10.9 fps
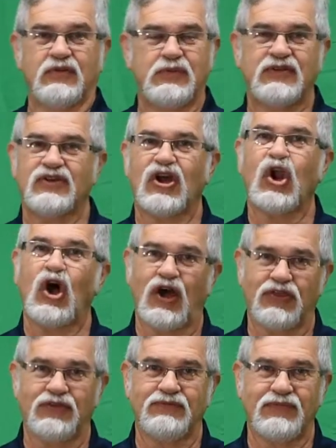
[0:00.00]
piece of
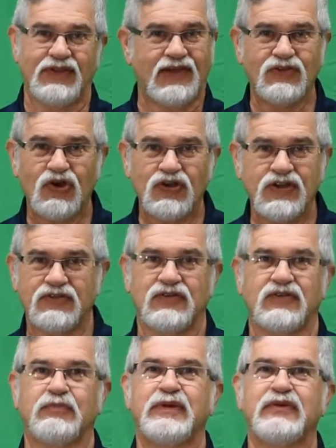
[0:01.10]
cloth, and that's all it
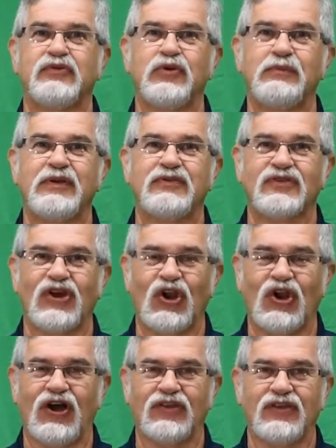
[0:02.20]
is a big green piece of
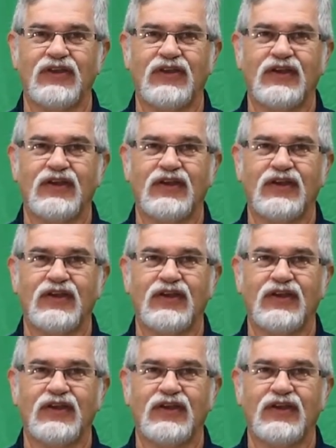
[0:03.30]
cloth.